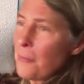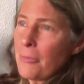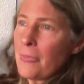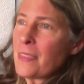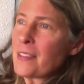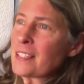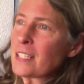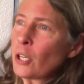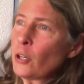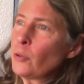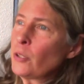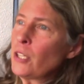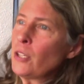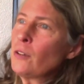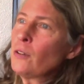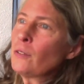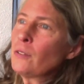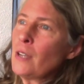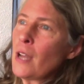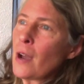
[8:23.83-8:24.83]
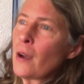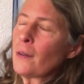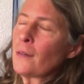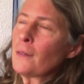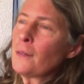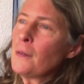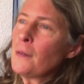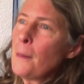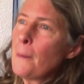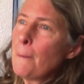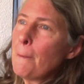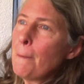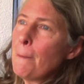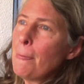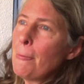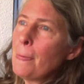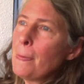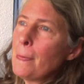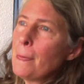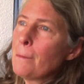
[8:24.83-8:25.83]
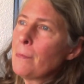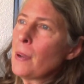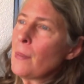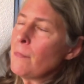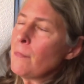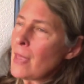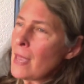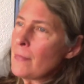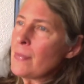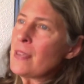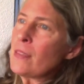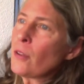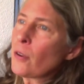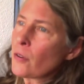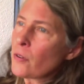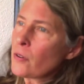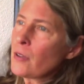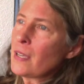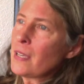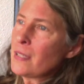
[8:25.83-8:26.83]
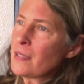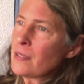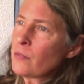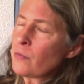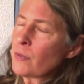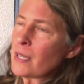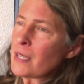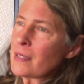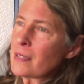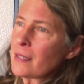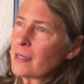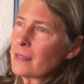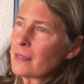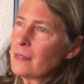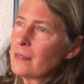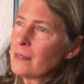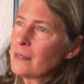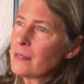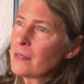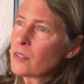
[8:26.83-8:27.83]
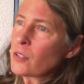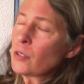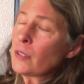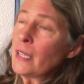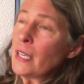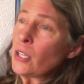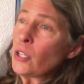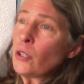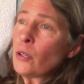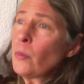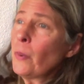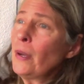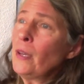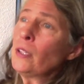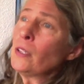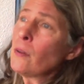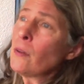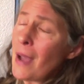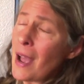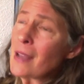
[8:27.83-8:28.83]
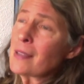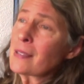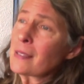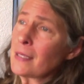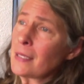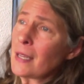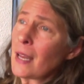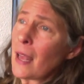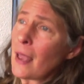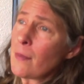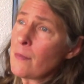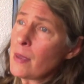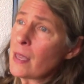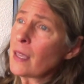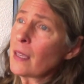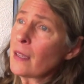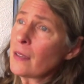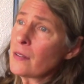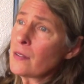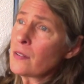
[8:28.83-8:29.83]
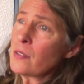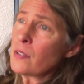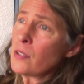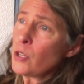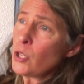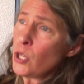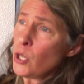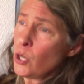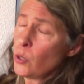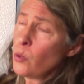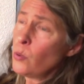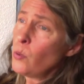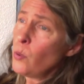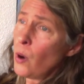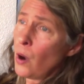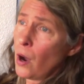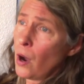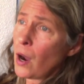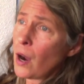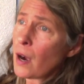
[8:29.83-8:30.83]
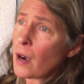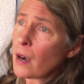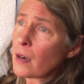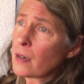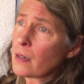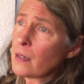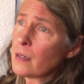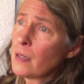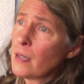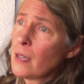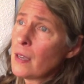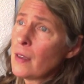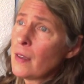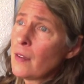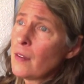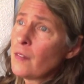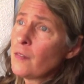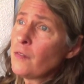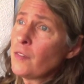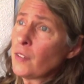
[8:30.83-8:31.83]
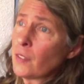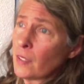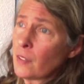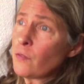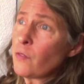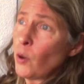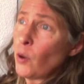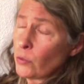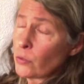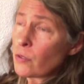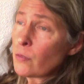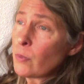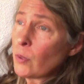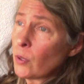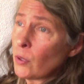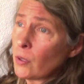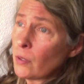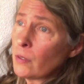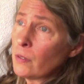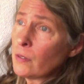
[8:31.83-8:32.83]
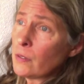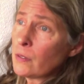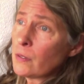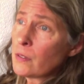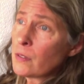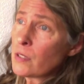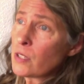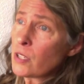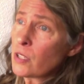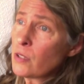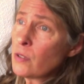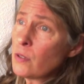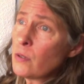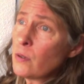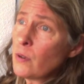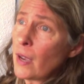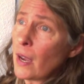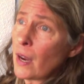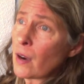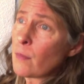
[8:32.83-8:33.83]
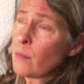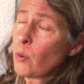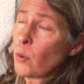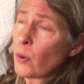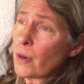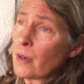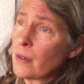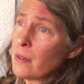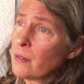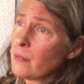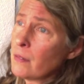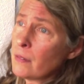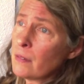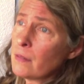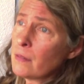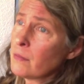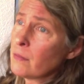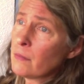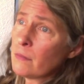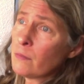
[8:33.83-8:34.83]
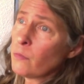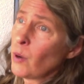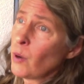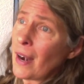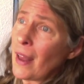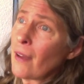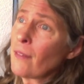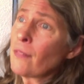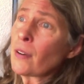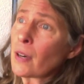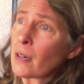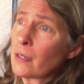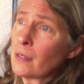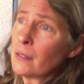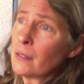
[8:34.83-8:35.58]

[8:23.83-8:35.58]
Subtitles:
So you don't know, but maybe there is a reason. So like, you're wearing your mask today because you are feeling vulnerable to airborne whatever.